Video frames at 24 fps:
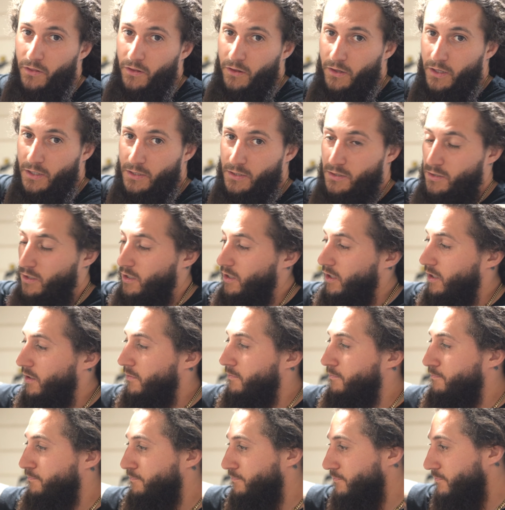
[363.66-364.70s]
this
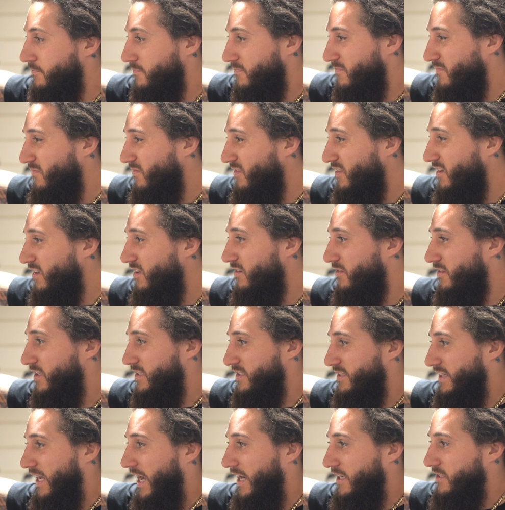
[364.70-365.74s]
the
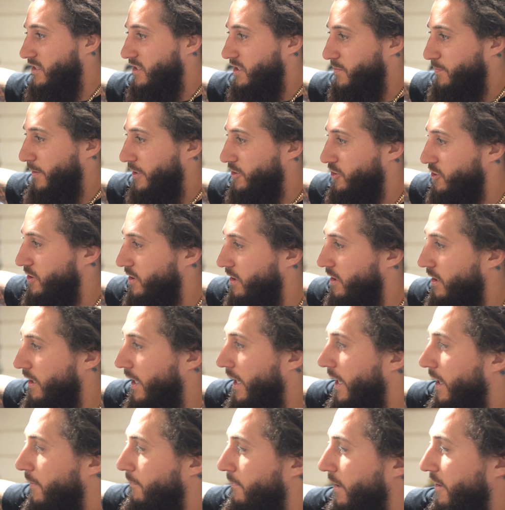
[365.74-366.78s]
stock suspension a
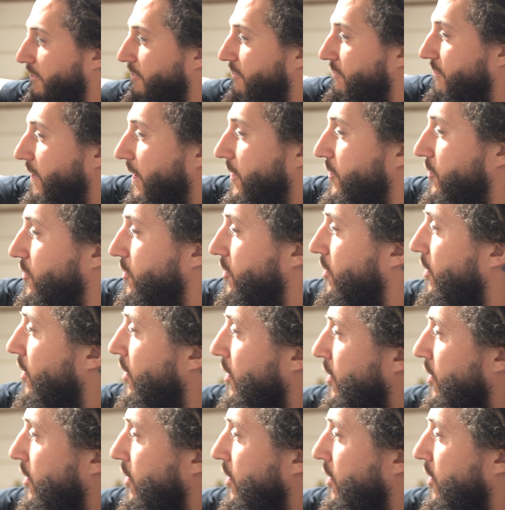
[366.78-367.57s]
lot. My fender